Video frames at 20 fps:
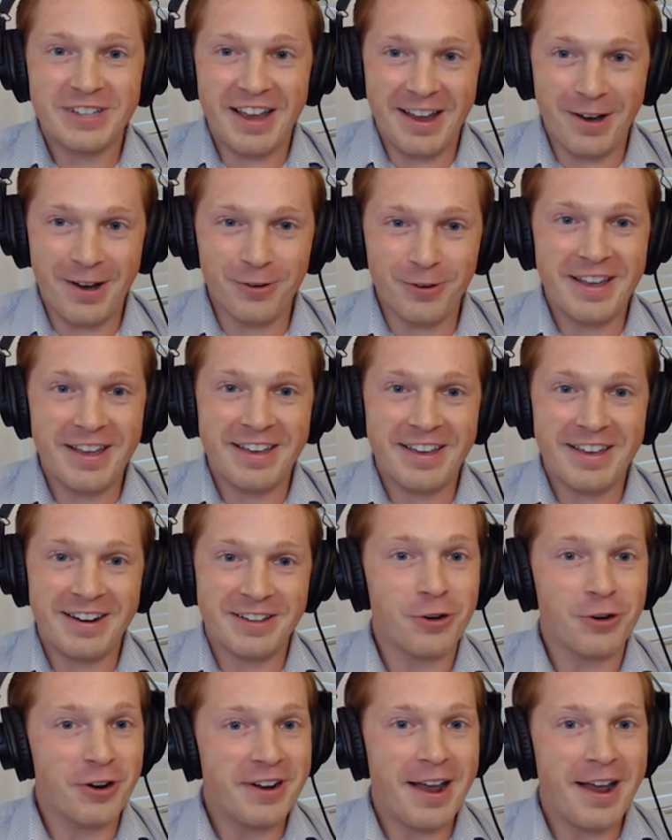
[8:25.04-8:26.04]
town. And I
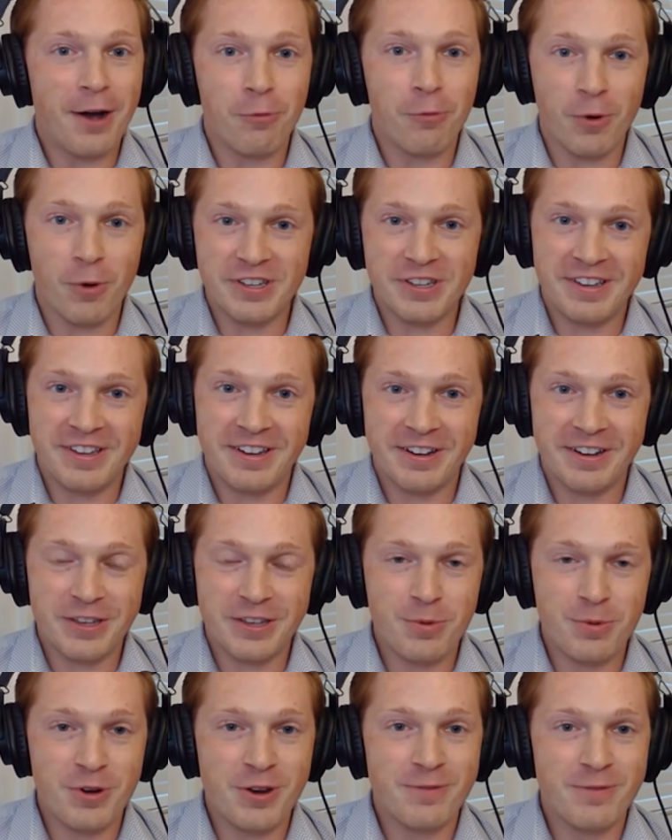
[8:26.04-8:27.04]
started out working in a
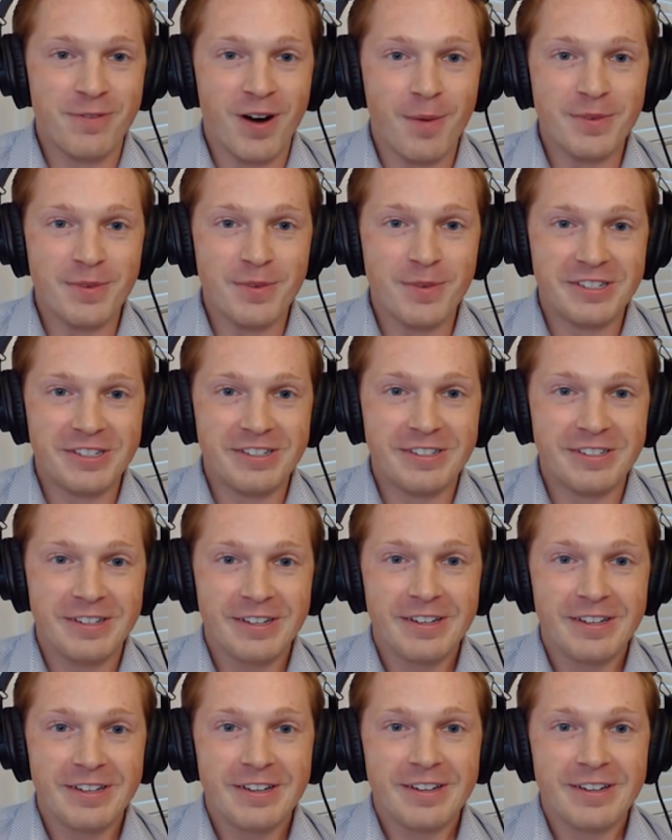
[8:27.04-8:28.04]
community pharmacy
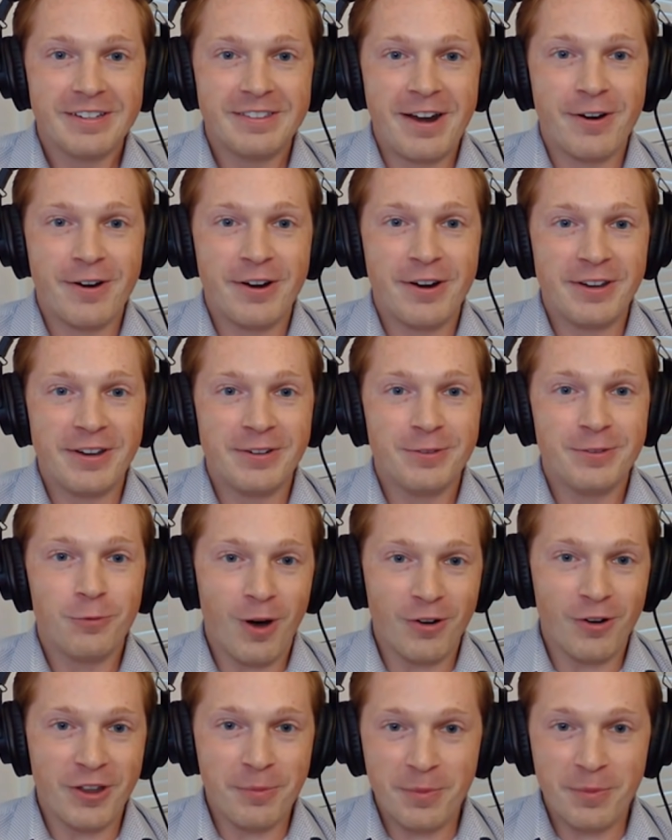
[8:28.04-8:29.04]
there in
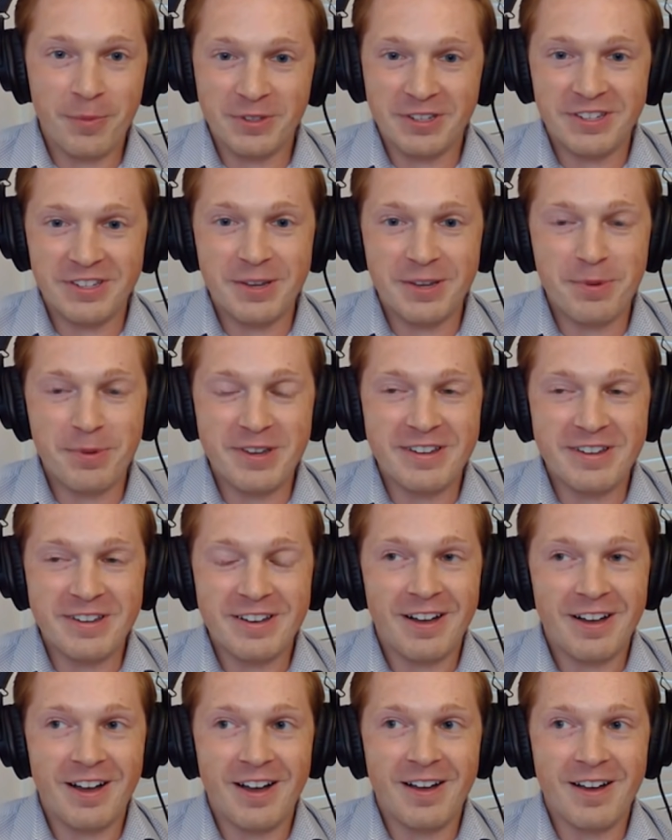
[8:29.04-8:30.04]
Walnut, Mississippi.
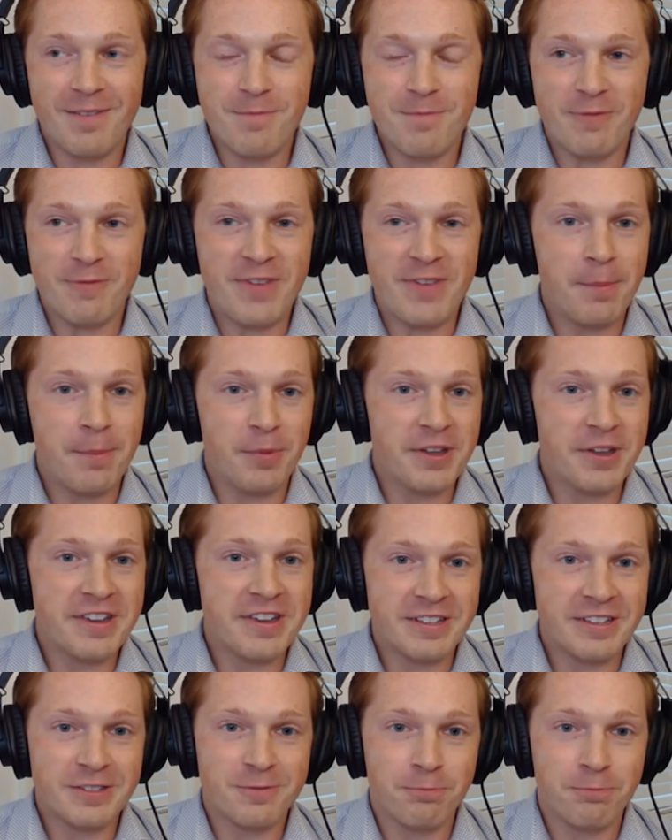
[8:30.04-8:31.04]
Uh, my
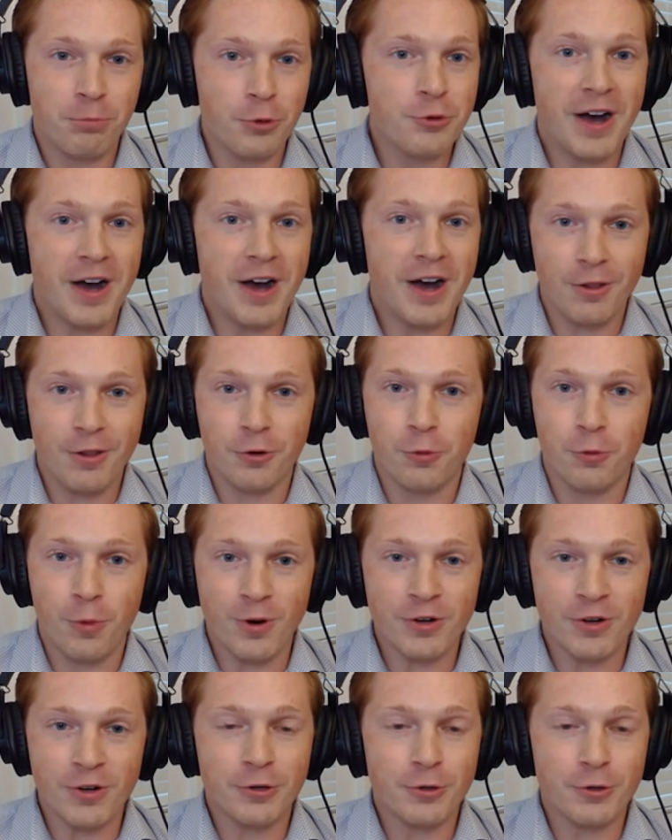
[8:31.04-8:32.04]
family is blue collar
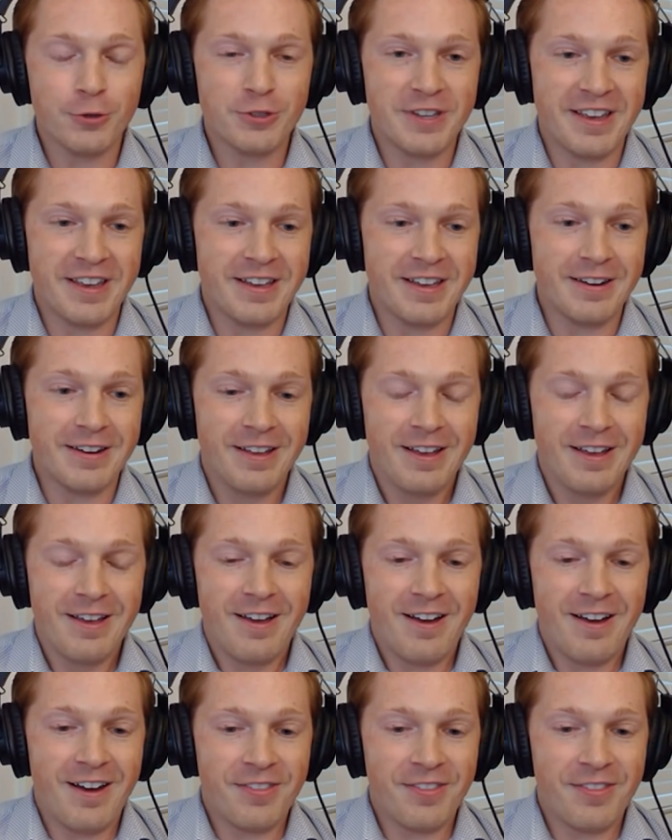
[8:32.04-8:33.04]
workers and
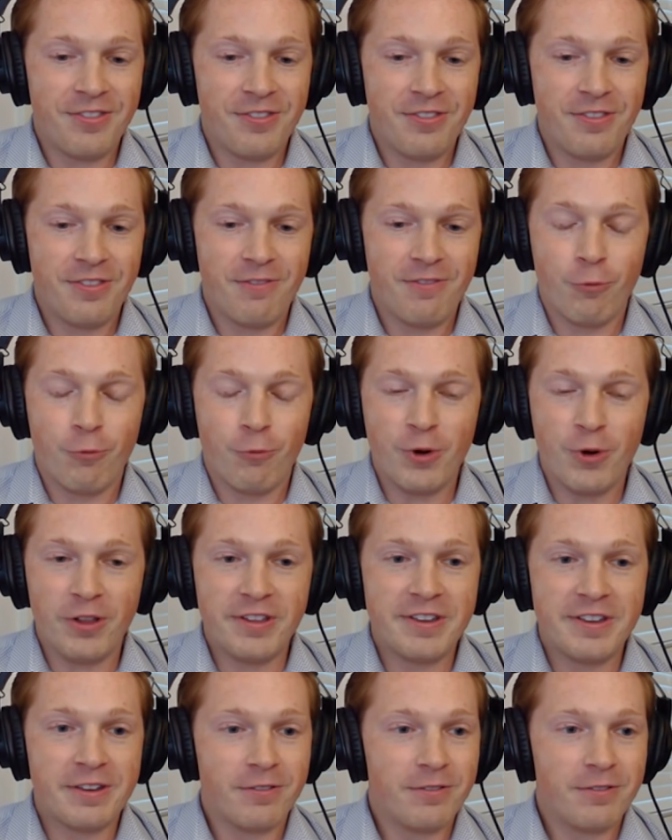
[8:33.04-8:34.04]
uh,
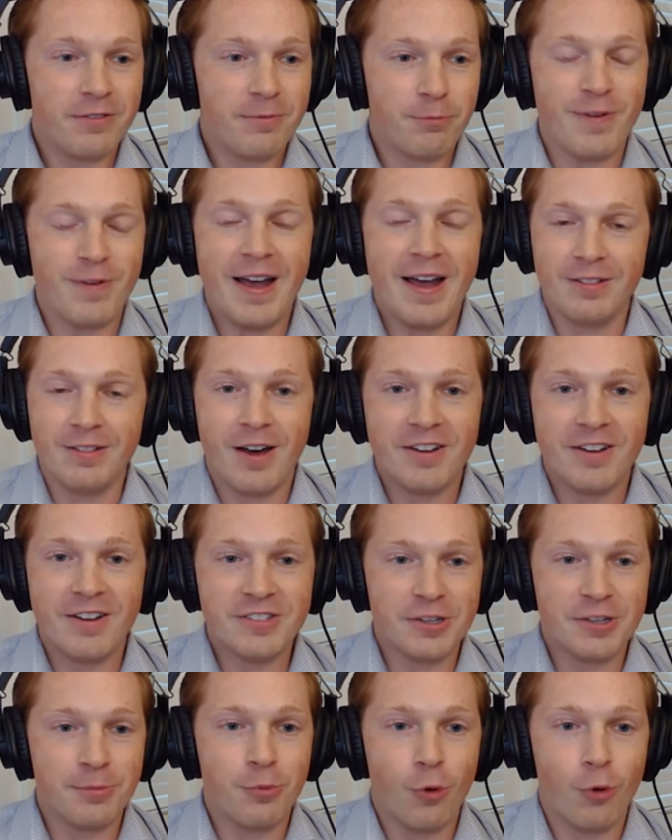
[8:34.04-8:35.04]
really provide a lot
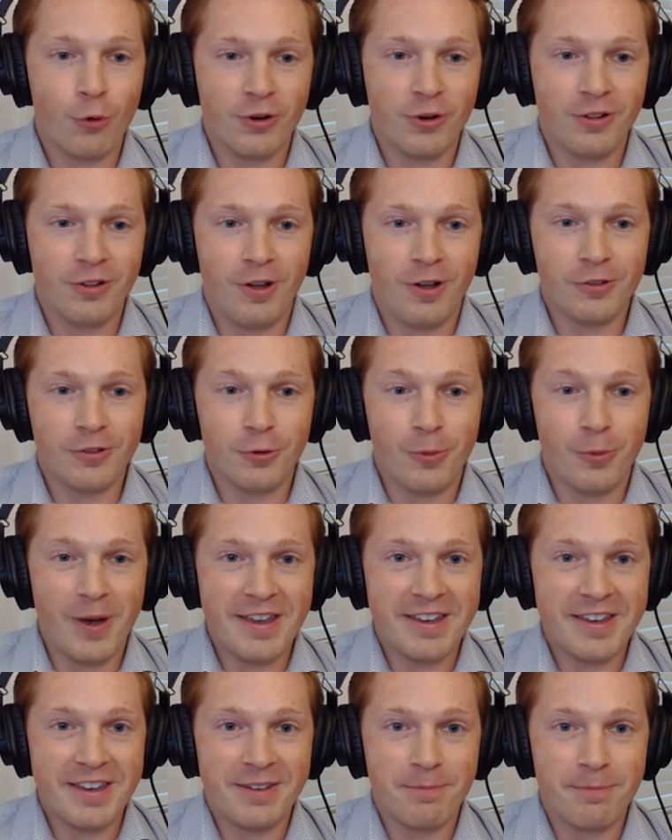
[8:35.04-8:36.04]
of support along the
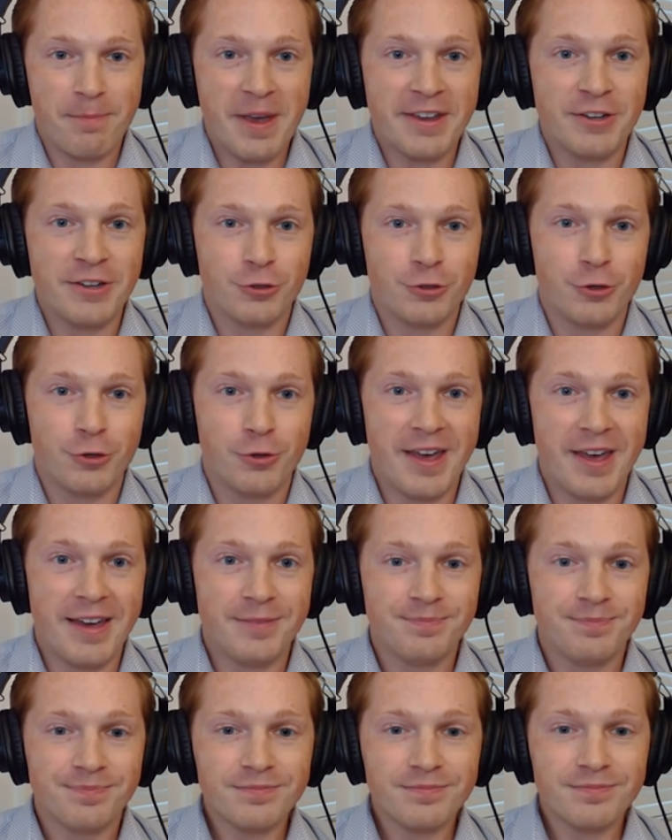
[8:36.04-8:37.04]
way and making sure
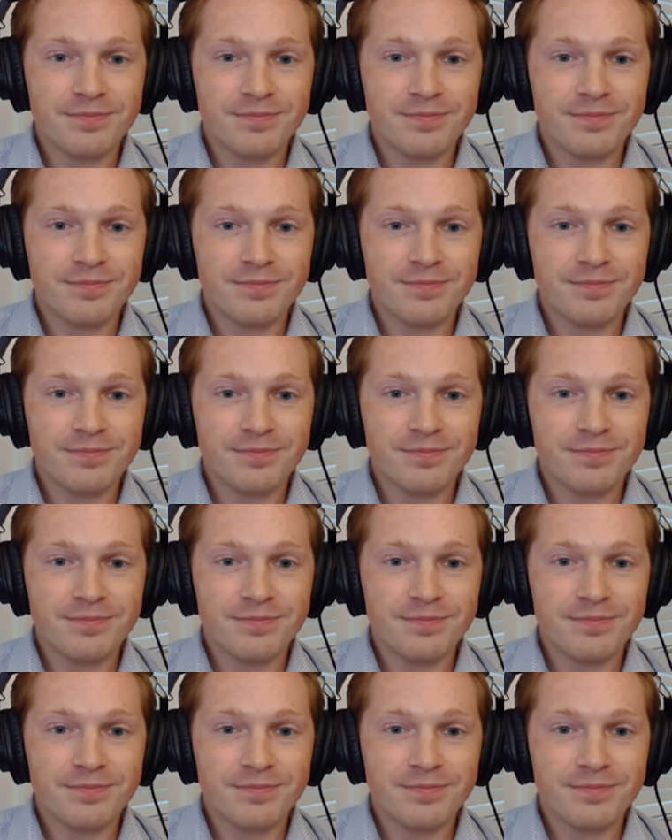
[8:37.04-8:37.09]
that